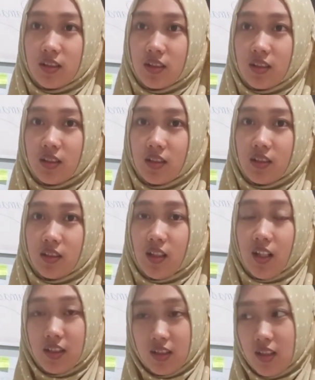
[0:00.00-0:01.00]
the
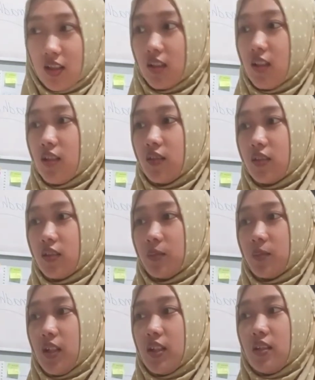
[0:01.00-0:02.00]
hadith
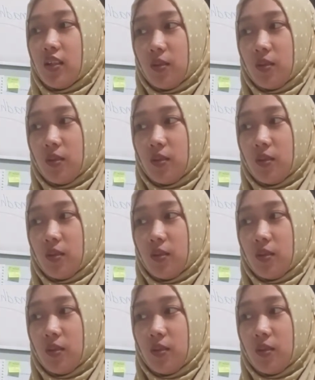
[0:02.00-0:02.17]
narrated by